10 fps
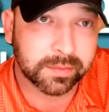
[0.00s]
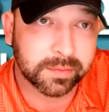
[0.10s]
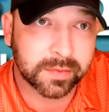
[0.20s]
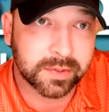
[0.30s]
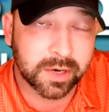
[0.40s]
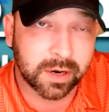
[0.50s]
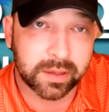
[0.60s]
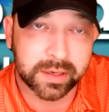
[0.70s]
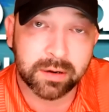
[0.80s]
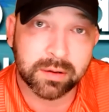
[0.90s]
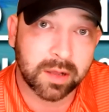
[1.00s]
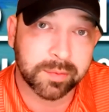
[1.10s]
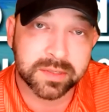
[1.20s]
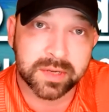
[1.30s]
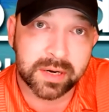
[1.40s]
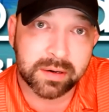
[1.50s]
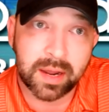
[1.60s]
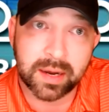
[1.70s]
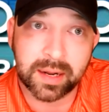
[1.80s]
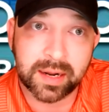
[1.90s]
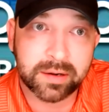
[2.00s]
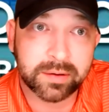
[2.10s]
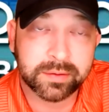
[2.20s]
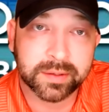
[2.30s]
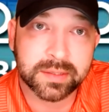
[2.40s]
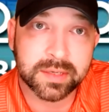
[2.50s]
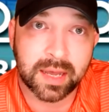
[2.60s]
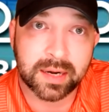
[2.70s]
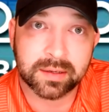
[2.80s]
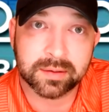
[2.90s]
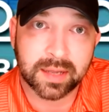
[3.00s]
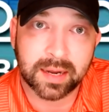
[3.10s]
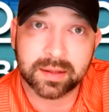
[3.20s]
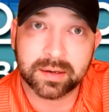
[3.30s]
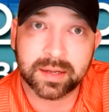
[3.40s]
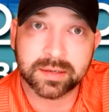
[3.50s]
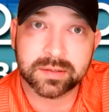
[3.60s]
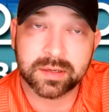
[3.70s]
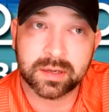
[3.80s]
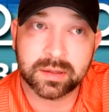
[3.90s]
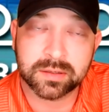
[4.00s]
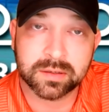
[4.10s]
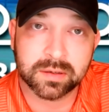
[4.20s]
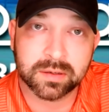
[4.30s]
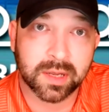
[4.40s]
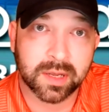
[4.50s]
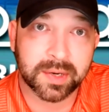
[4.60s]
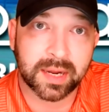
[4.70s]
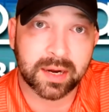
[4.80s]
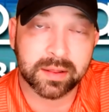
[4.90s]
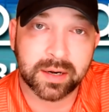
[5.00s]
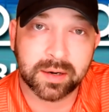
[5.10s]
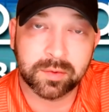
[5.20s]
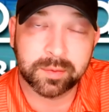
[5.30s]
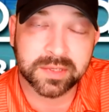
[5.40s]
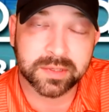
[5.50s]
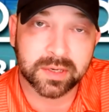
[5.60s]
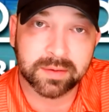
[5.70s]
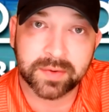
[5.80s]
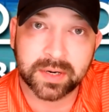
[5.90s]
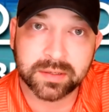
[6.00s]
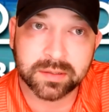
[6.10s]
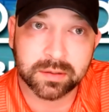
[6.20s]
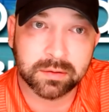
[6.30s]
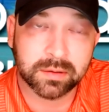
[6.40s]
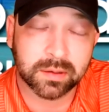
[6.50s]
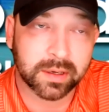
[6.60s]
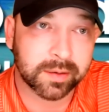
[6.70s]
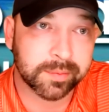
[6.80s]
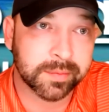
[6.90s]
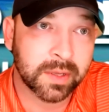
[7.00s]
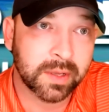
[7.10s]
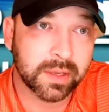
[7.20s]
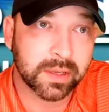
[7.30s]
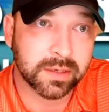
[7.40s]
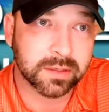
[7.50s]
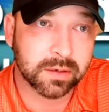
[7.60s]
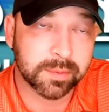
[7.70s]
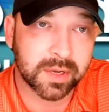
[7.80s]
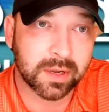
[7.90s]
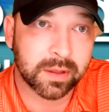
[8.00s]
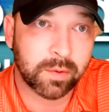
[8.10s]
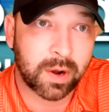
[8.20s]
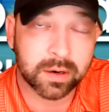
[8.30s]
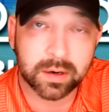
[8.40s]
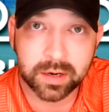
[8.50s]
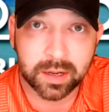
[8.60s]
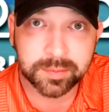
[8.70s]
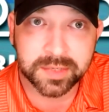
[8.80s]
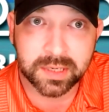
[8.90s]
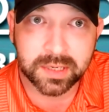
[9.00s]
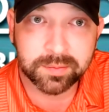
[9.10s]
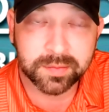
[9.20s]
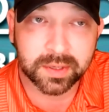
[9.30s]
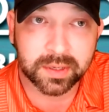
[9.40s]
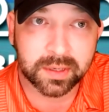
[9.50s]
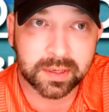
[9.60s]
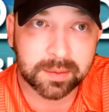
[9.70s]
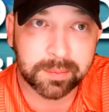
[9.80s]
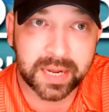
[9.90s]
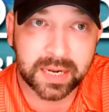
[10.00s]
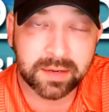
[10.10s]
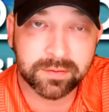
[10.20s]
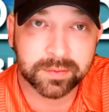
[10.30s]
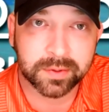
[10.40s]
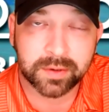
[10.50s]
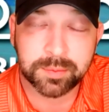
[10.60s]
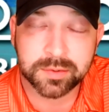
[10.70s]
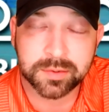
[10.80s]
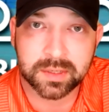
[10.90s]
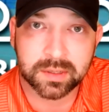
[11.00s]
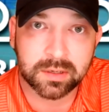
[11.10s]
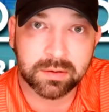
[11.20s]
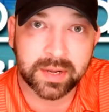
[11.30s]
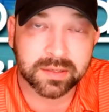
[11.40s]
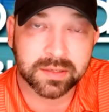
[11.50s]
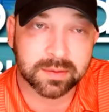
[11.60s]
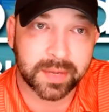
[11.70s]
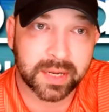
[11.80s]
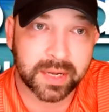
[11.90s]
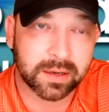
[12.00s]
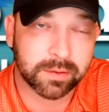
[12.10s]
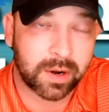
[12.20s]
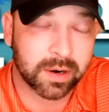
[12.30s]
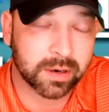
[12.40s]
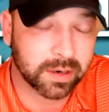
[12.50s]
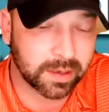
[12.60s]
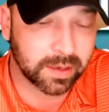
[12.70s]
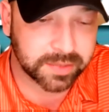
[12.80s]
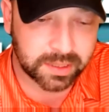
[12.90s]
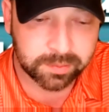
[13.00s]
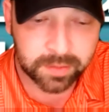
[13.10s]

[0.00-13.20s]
He's currently at Oklahoma State right now. He's kind of the next stud that's going to be coming out of there. We'll be seeing him very soon. He's going to be on the Walker Cup team in May, representing the U.S. in May on the Walker Cup team,